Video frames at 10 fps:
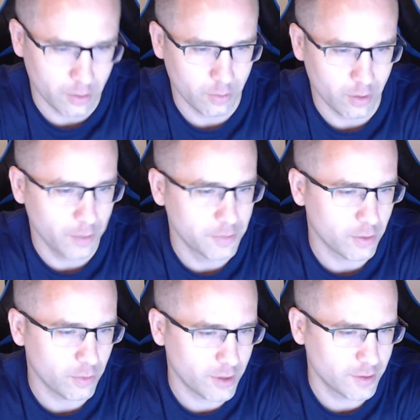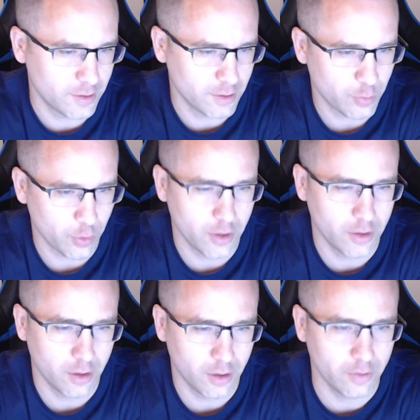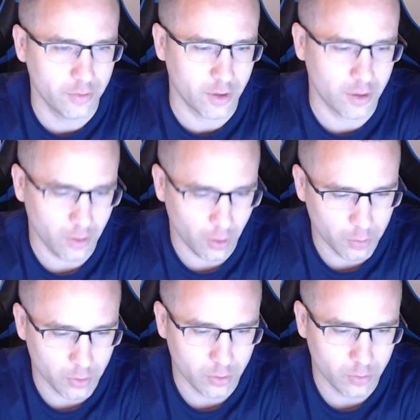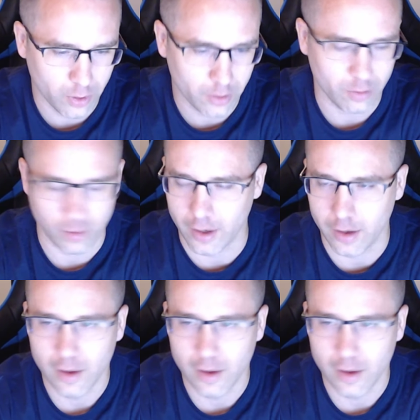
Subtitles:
helped arrest the spread of the global WannaCry.